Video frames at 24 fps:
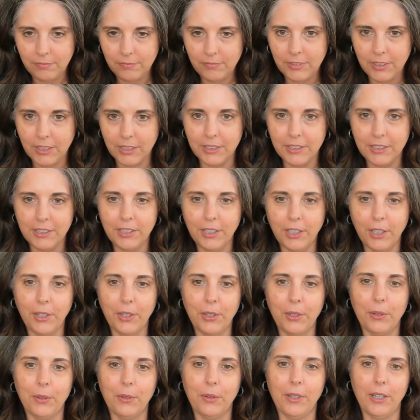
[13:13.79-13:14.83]

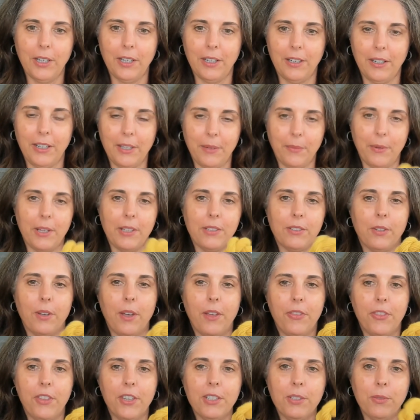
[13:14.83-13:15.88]
So anyway,
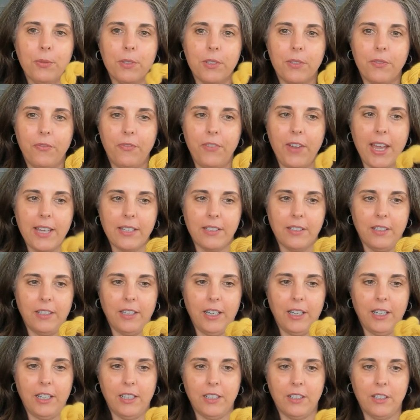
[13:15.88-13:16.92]
so this was
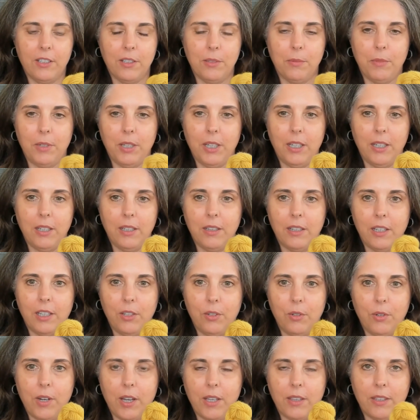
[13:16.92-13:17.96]
fascinating to me that
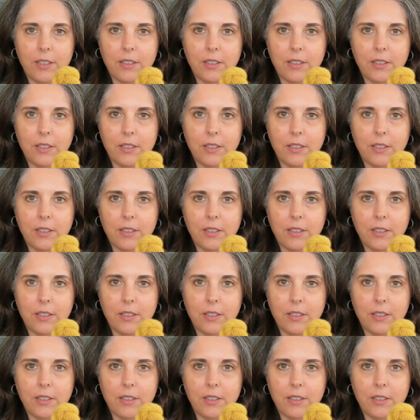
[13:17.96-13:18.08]
you got this